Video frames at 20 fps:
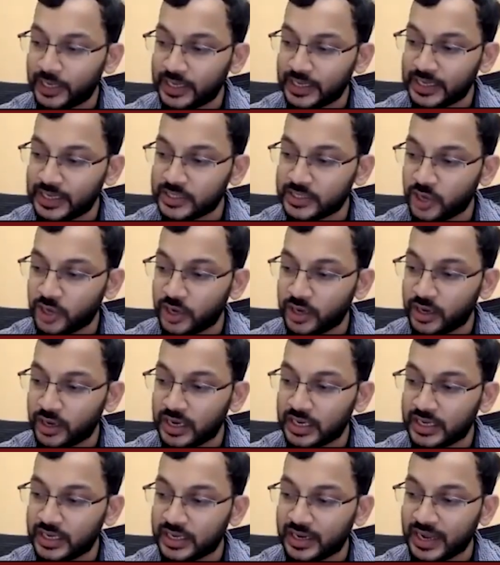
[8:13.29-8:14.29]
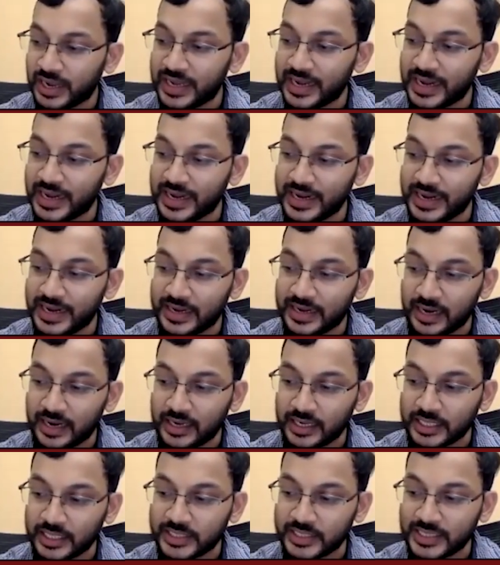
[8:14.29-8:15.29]
is your triradiate
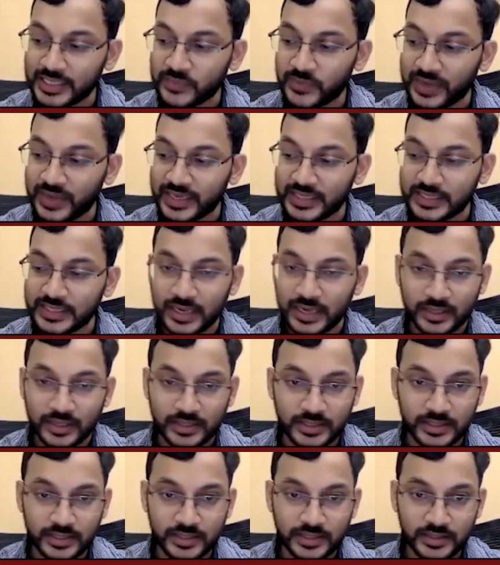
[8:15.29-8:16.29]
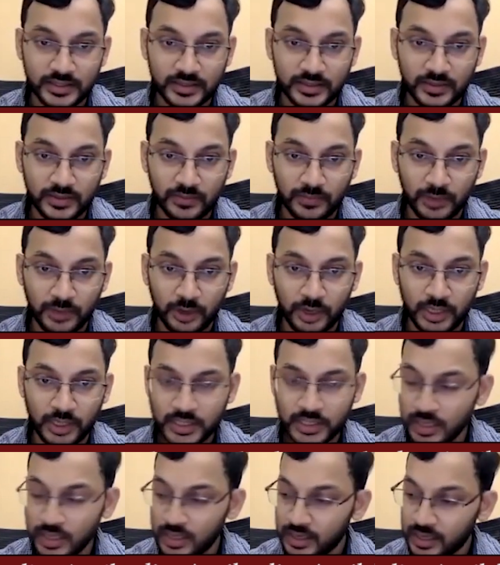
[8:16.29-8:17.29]
cartilage. That's where it starts,
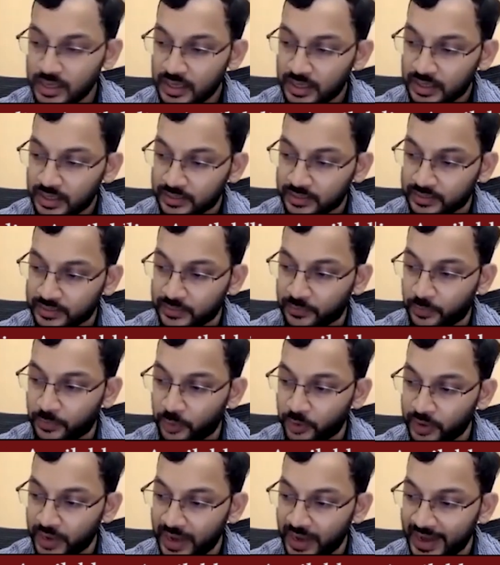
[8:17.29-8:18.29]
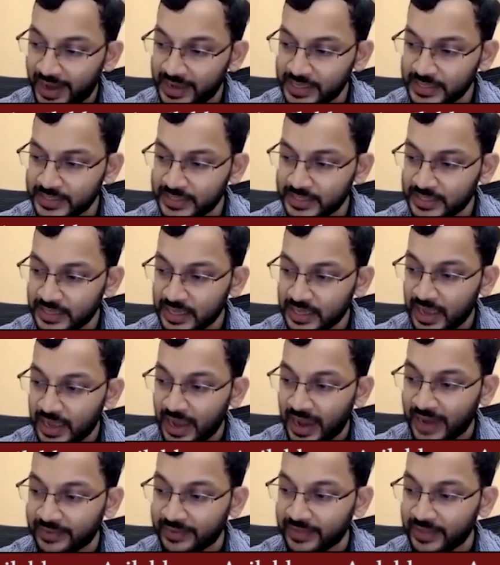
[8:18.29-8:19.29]
because the bone ends
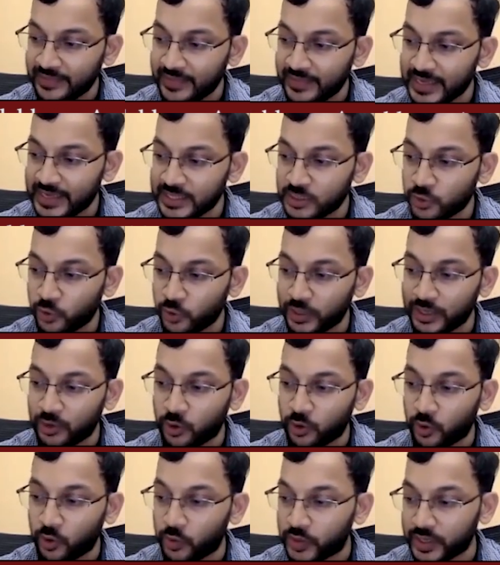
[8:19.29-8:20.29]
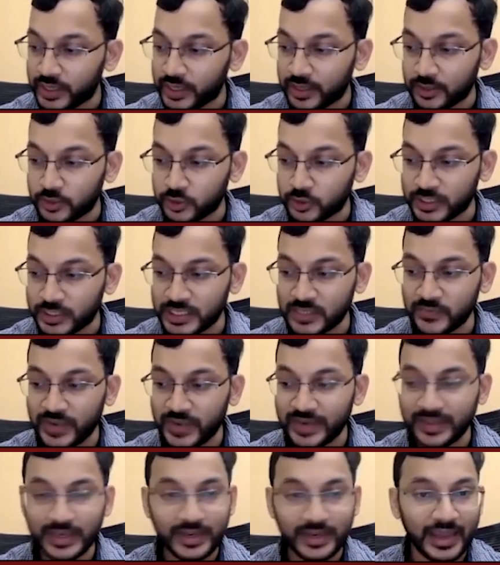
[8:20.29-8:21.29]
and then there is no echo over here. So this is
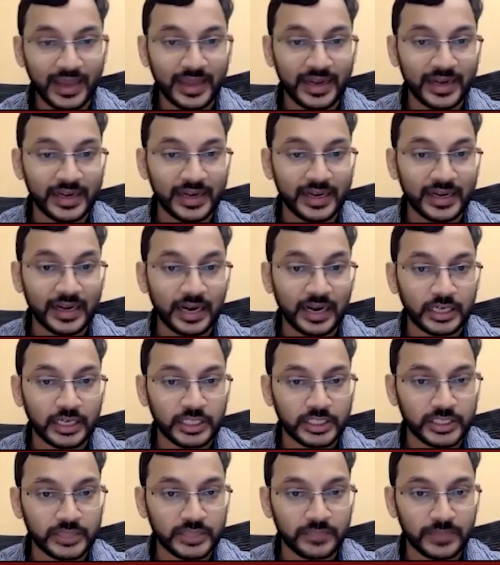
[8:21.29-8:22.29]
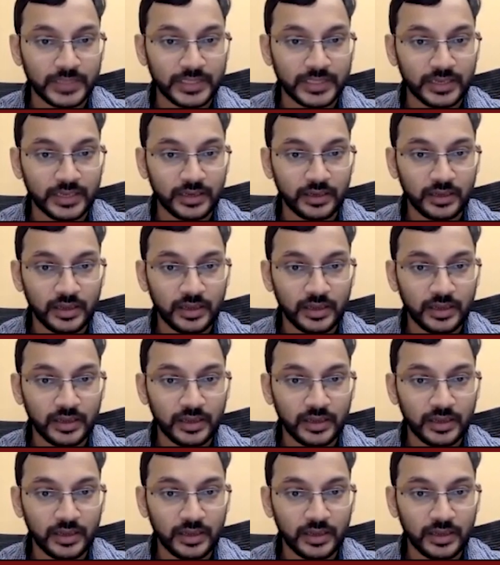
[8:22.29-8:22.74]
where the triradiate cartilage is present.